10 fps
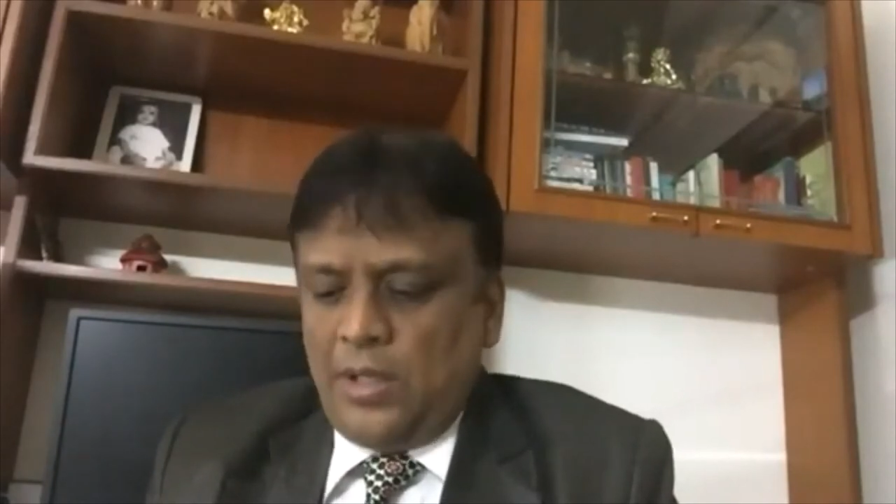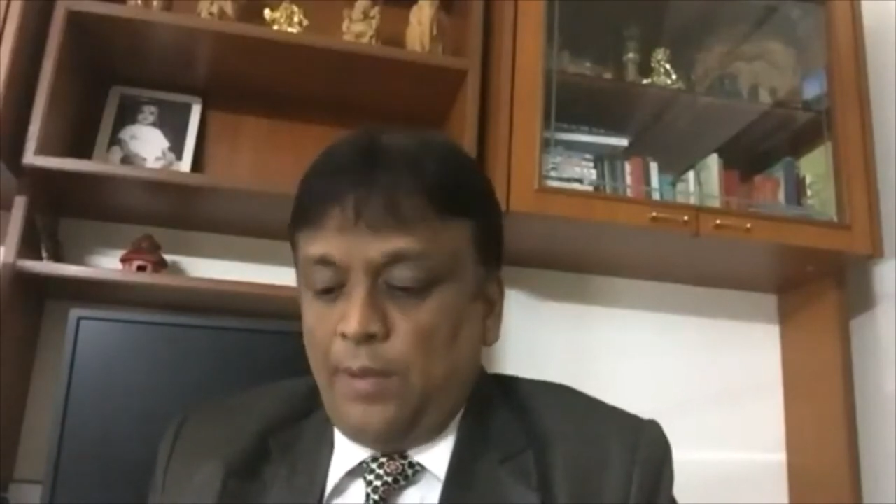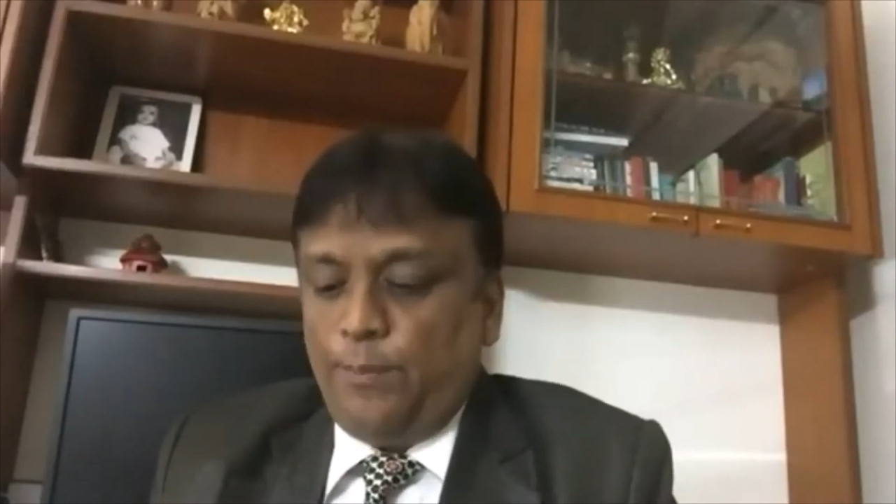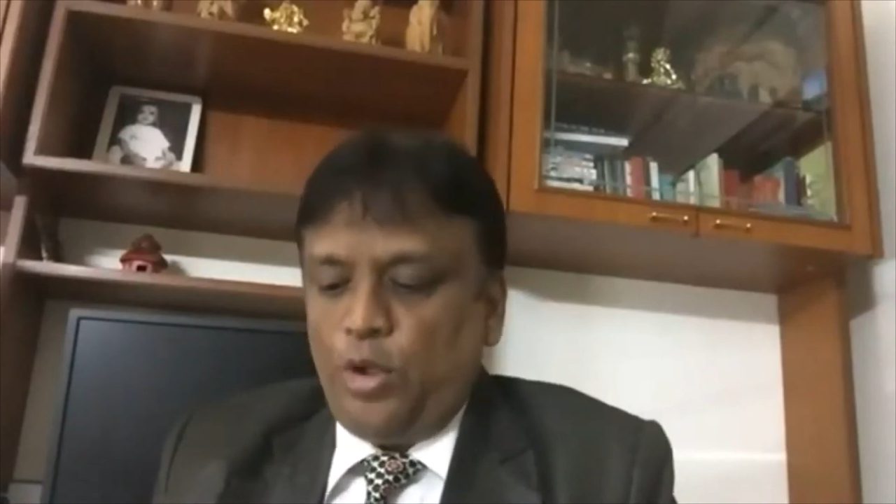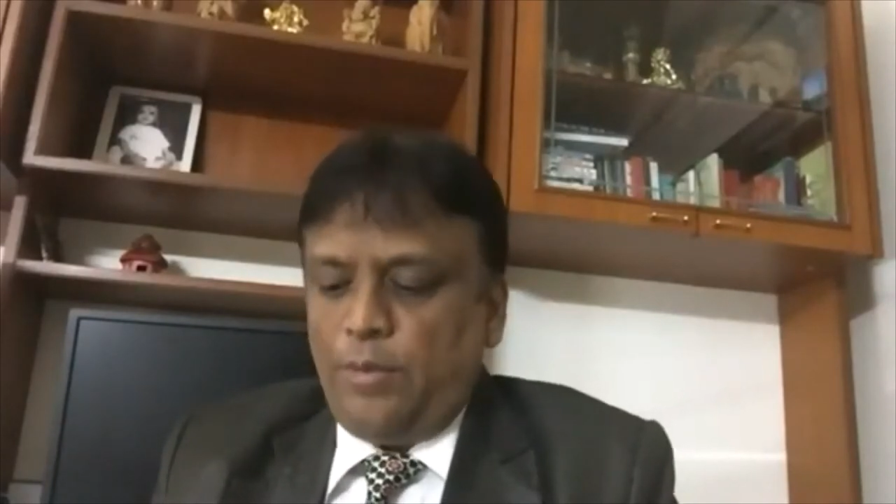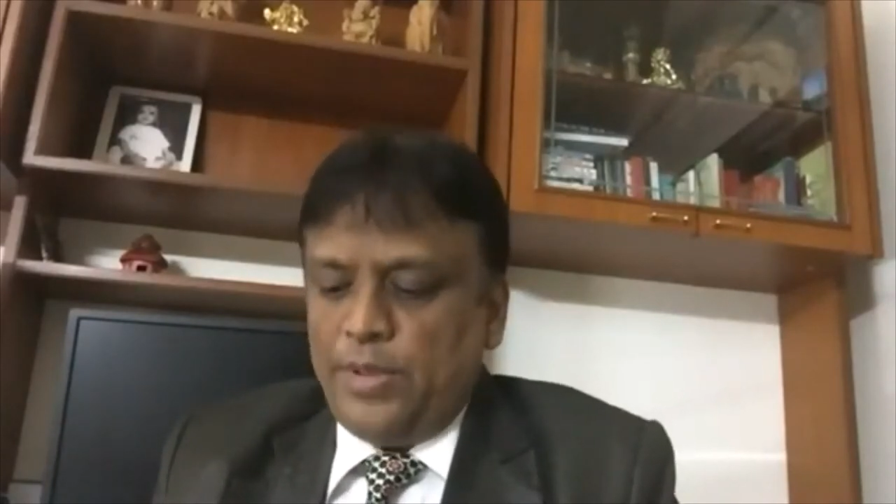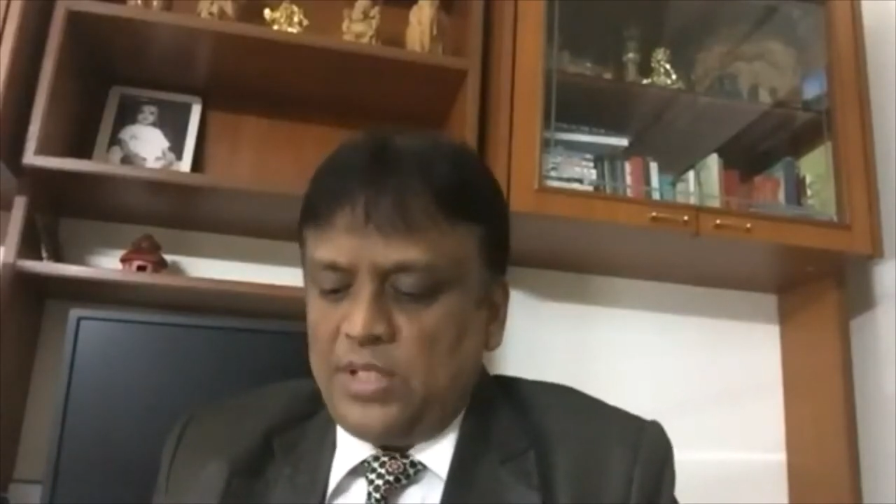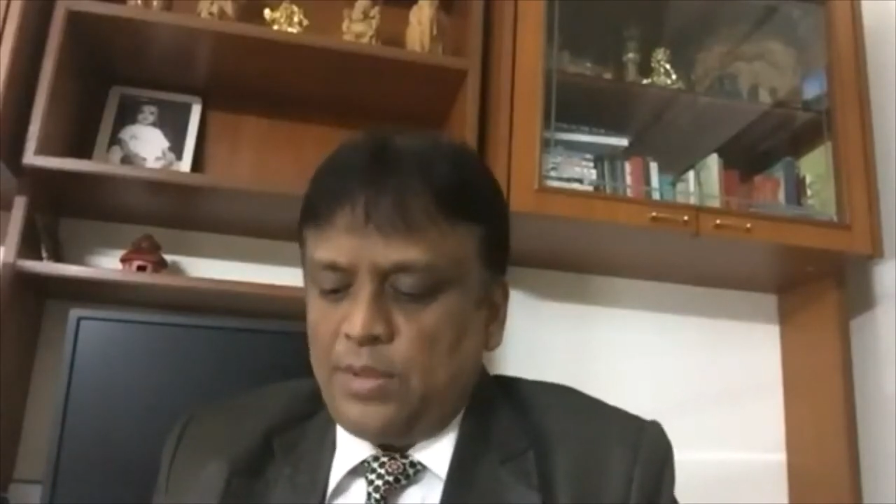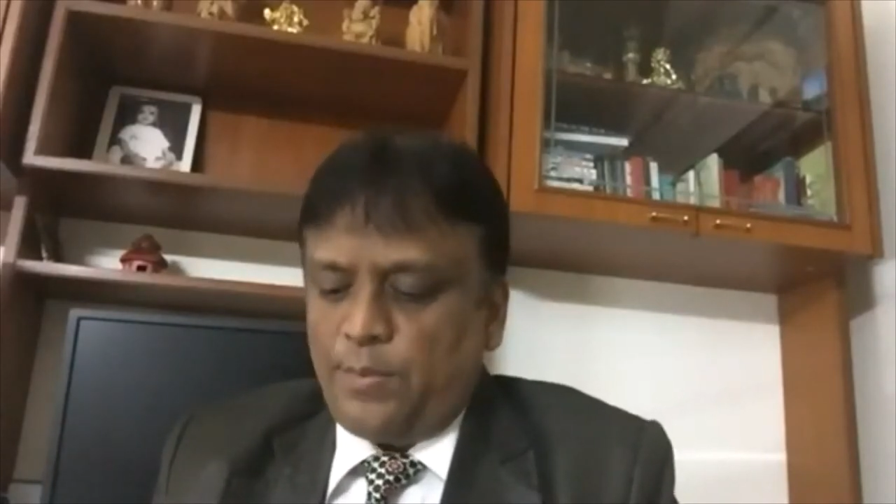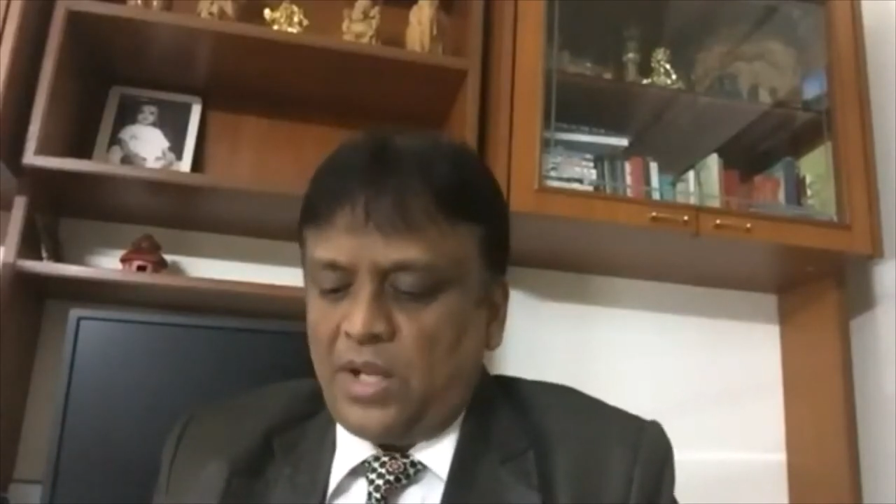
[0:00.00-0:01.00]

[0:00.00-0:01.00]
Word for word: improve your business